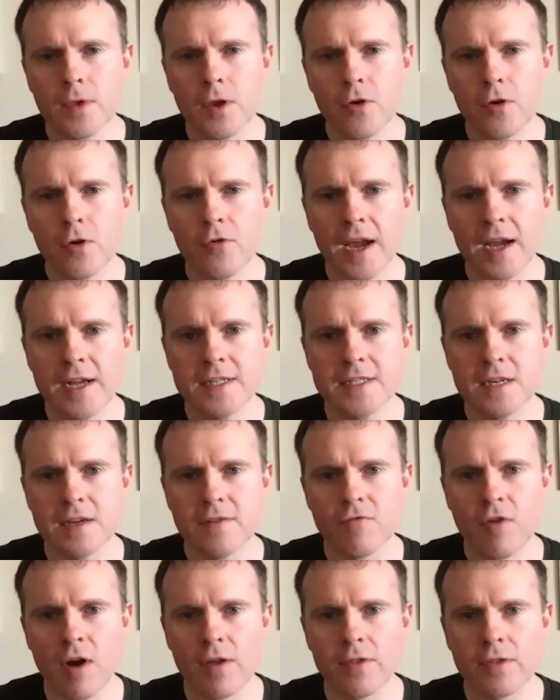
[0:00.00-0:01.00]
creative
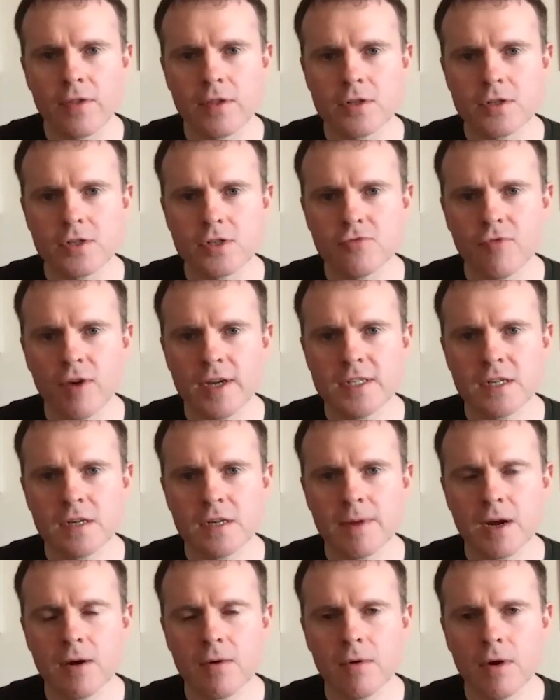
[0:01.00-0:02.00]
rather than just writing
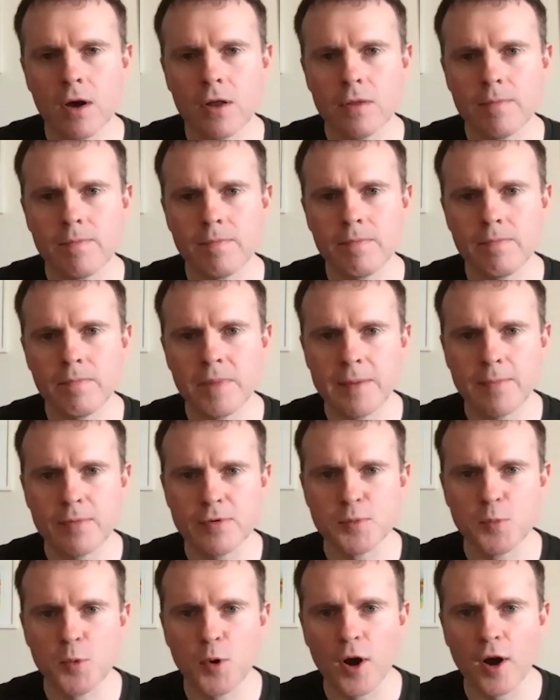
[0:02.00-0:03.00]
about other
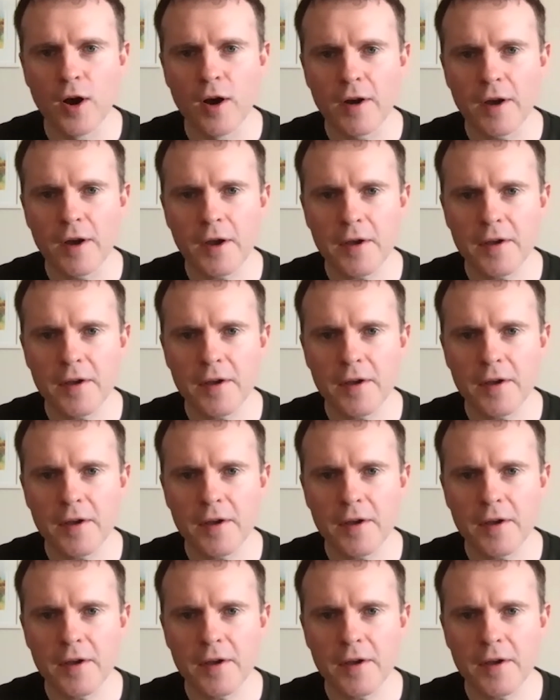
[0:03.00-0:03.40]
people's work